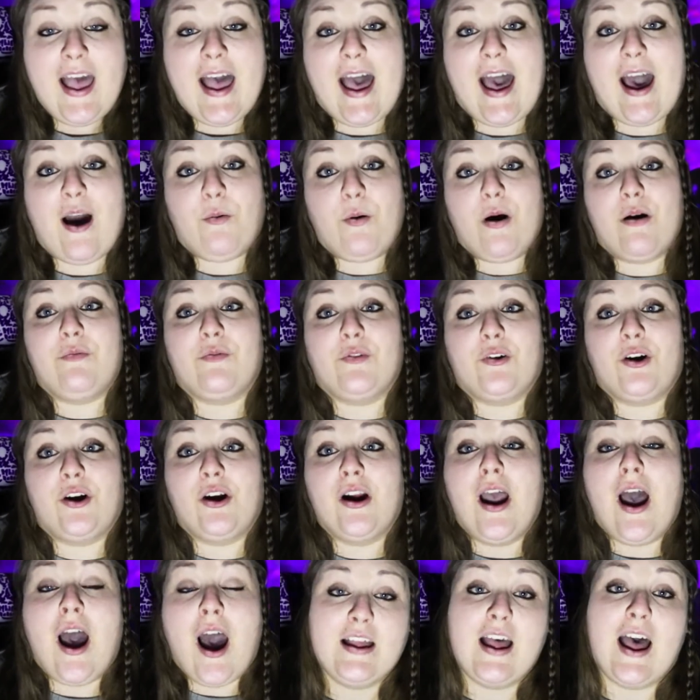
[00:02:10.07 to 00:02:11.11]

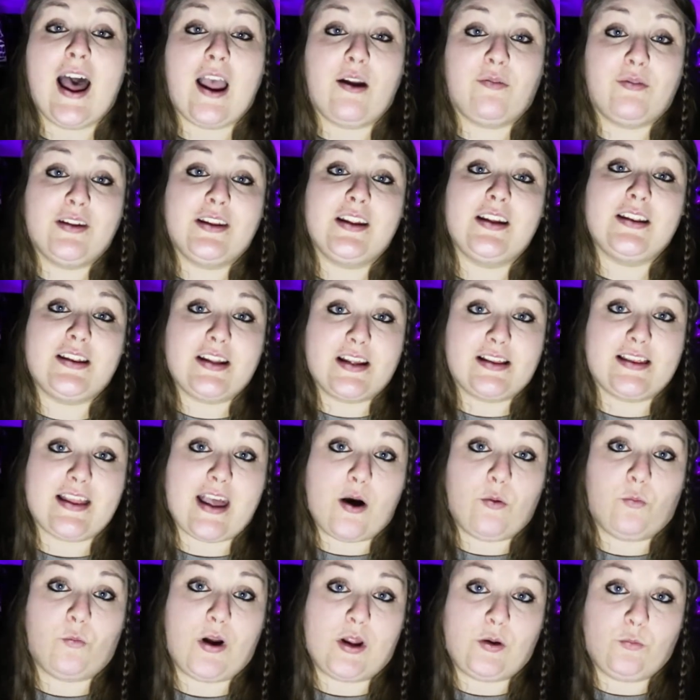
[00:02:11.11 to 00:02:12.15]
However, I really think
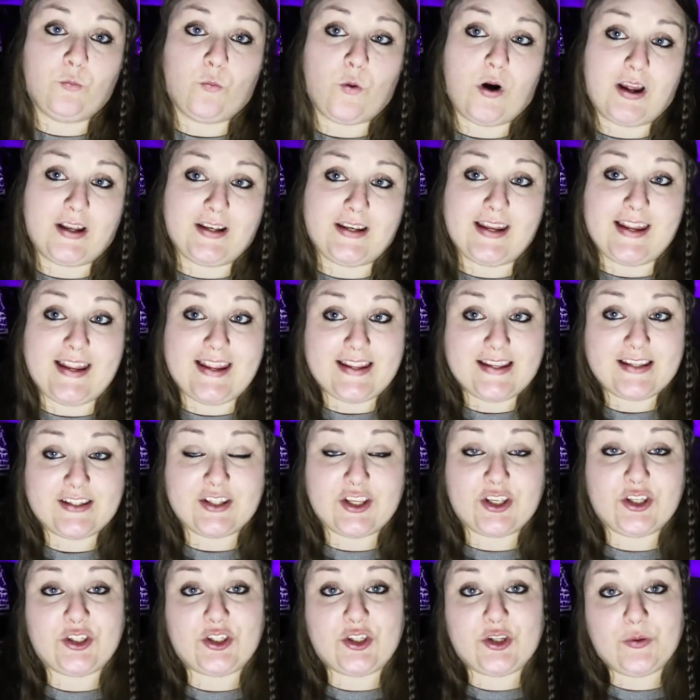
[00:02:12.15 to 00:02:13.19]
that when one is
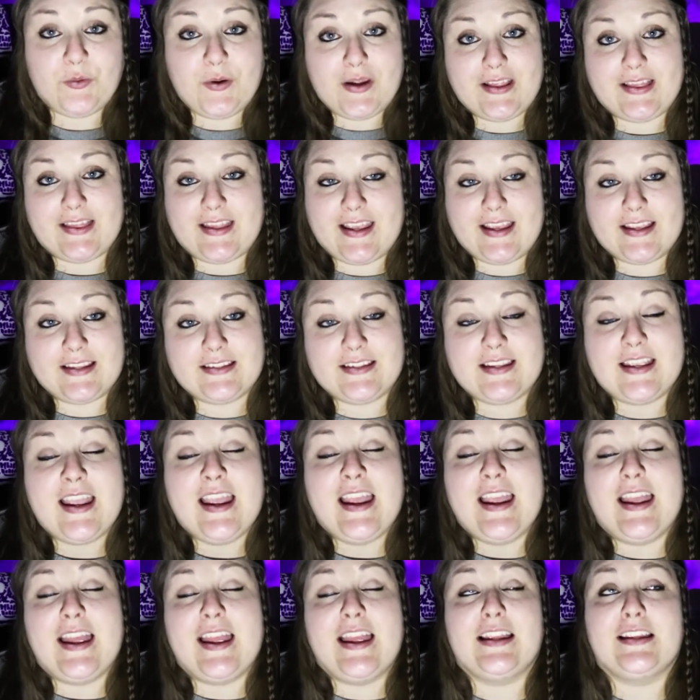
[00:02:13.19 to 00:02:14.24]
doing this
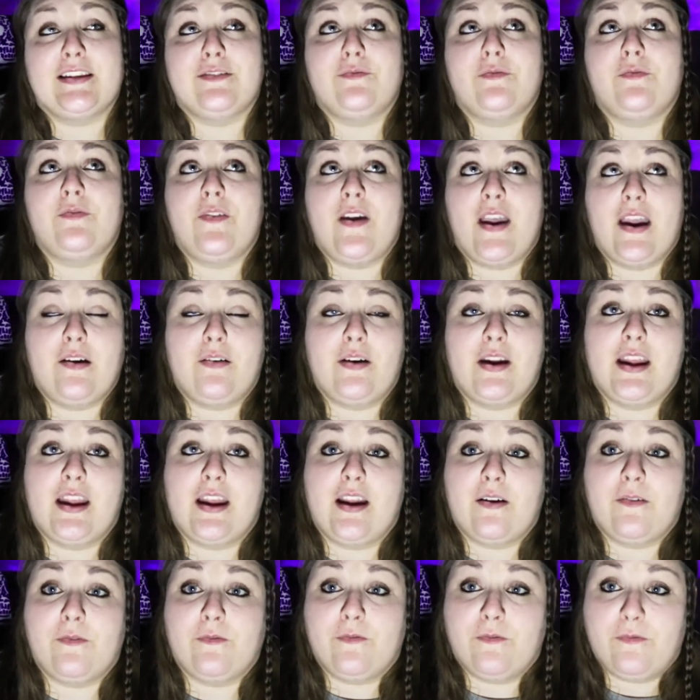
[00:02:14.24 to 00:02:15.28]
is
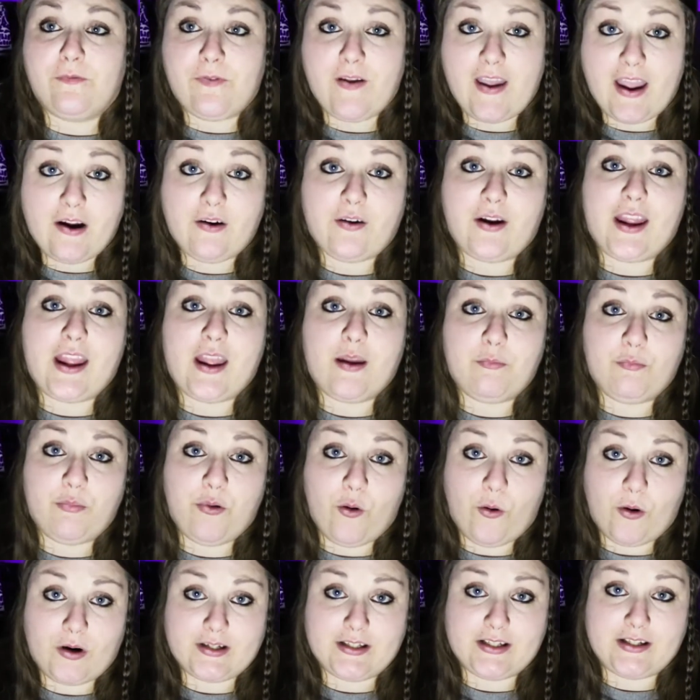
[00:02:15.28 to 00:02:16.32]
very, very
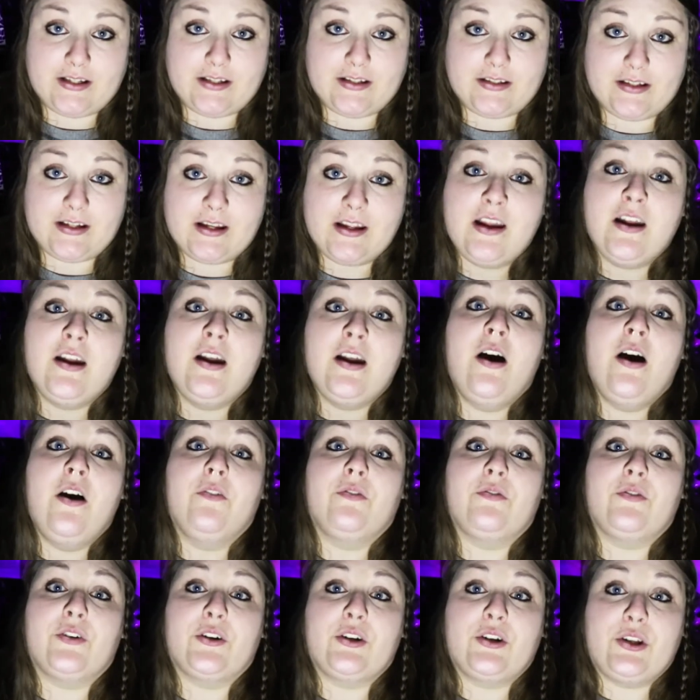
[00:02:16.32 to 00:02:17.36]
important
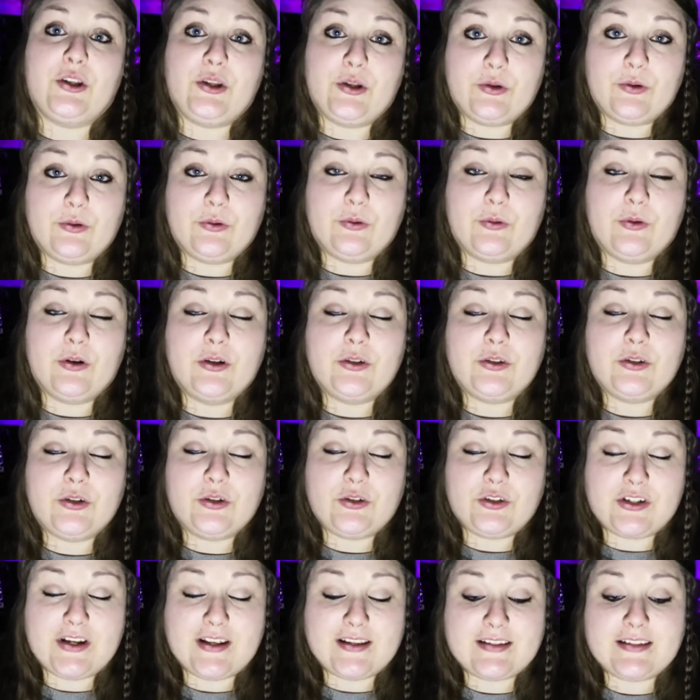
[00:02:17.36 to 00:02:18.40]
for you
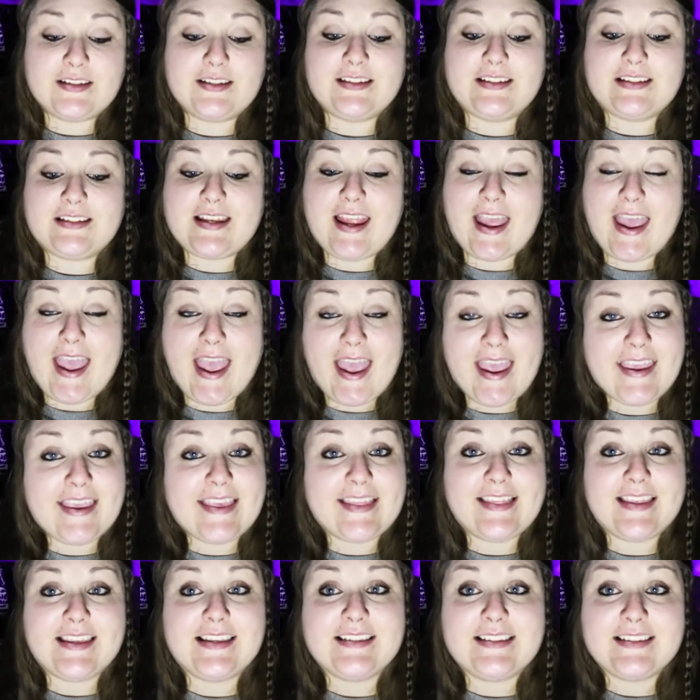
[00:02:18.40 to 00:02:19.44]
to just take
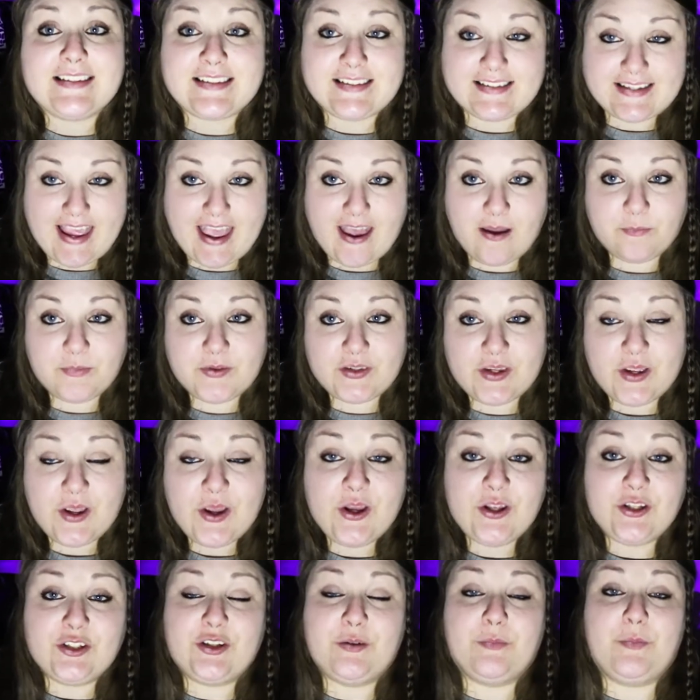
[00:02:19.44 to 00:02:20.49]
these steps
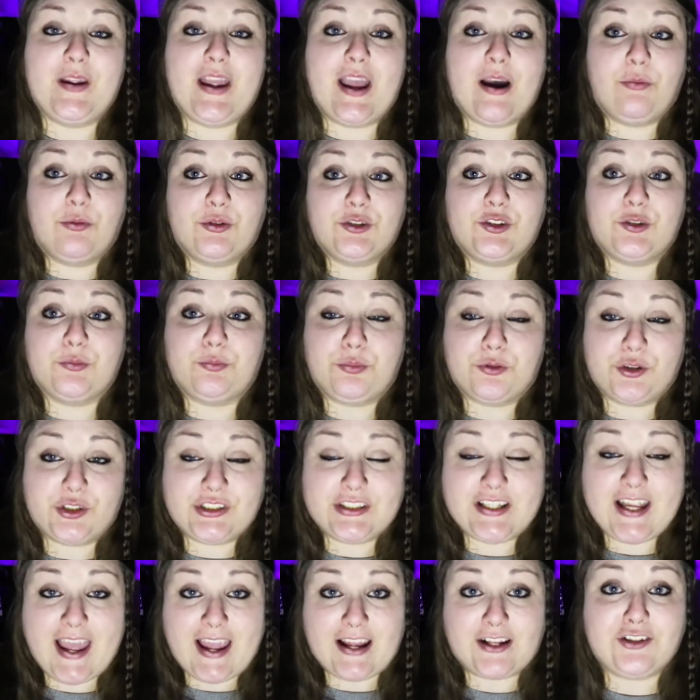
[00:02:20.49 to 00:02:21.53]
to be able to
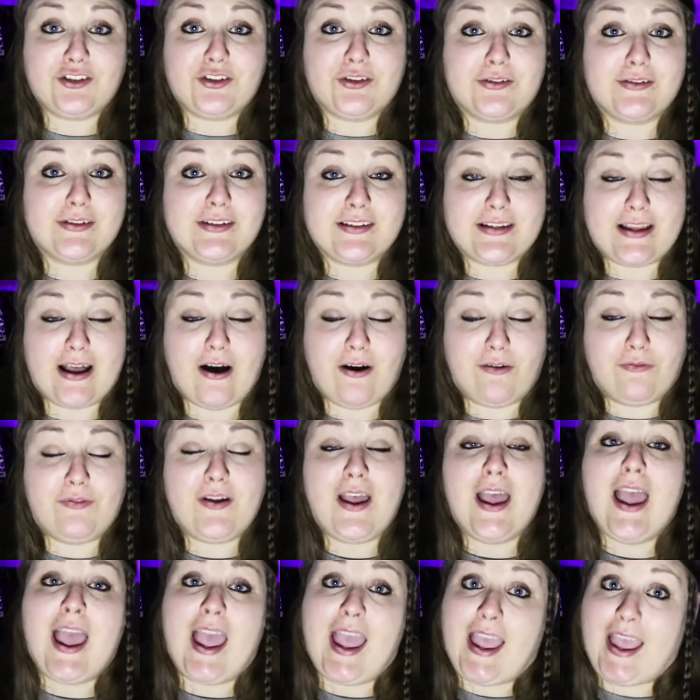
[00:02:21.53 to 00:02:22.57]
protect yourself
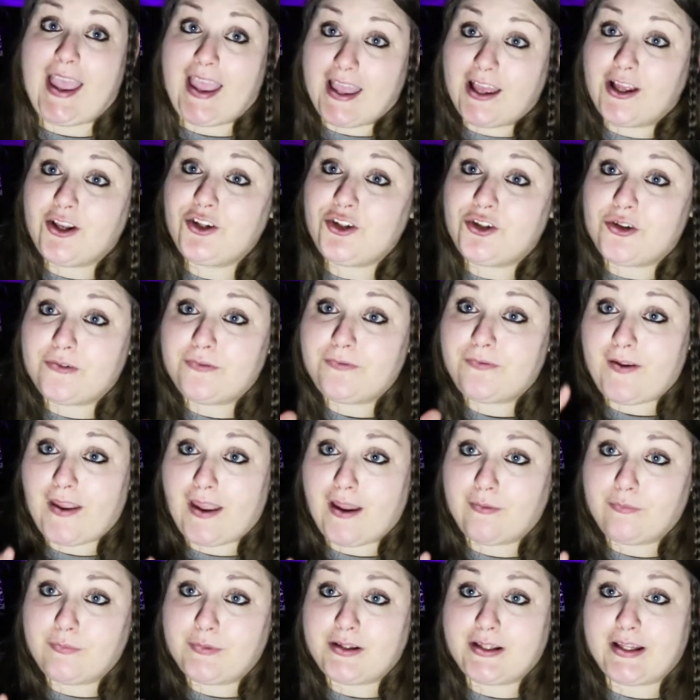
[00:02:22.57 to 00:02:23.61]
and your
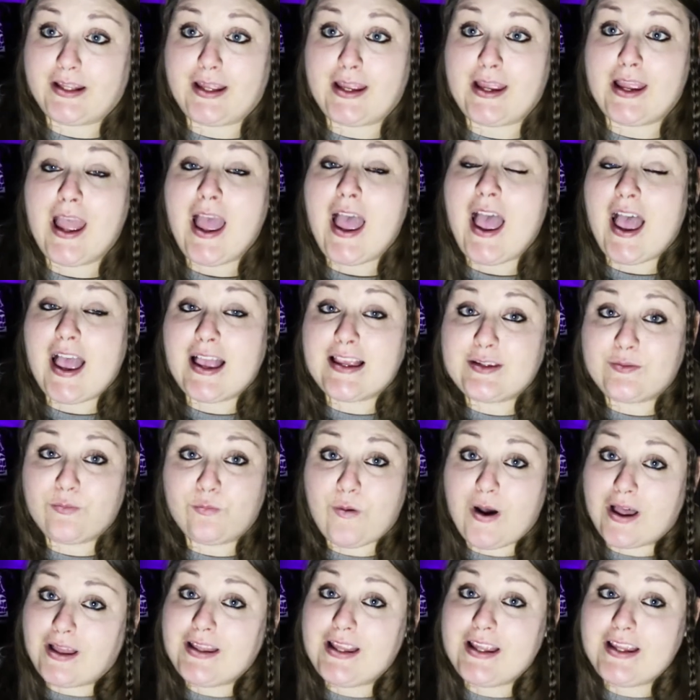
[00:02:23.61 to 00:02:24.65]
family, as
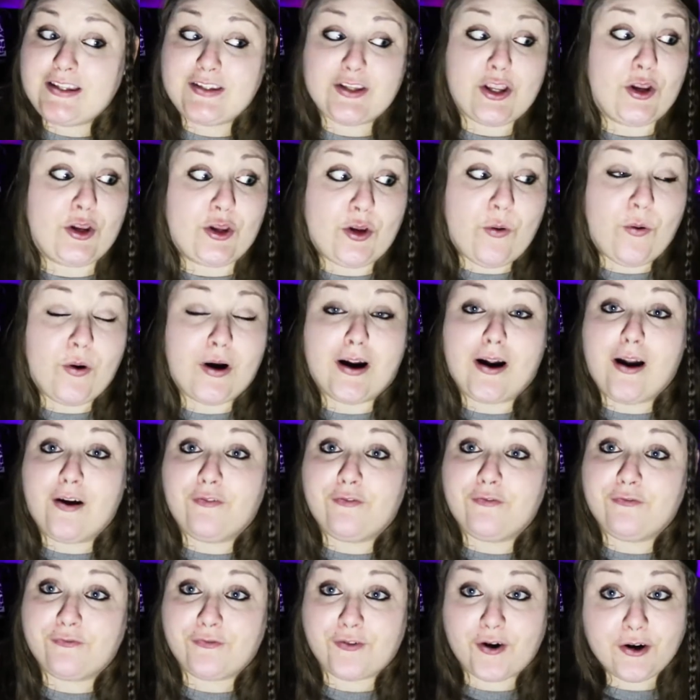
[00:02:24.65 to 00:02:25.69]
well as your
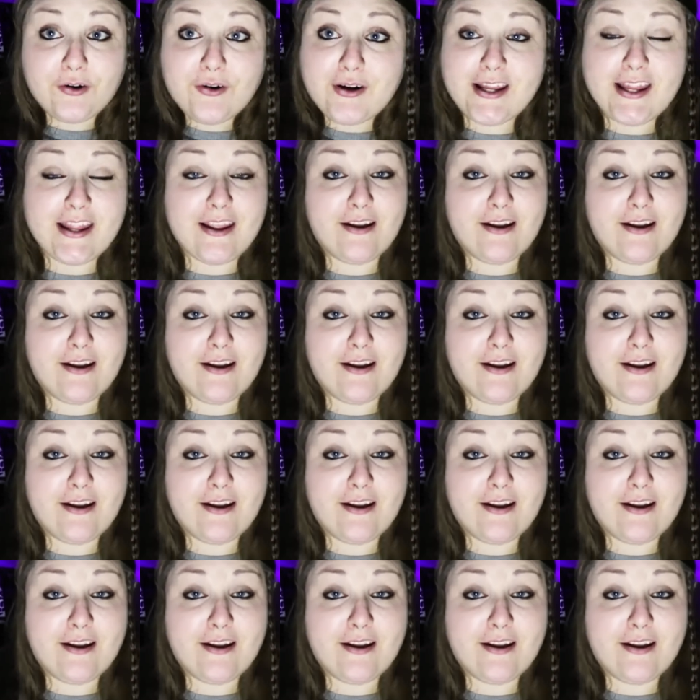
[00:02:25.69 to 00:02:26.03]
furry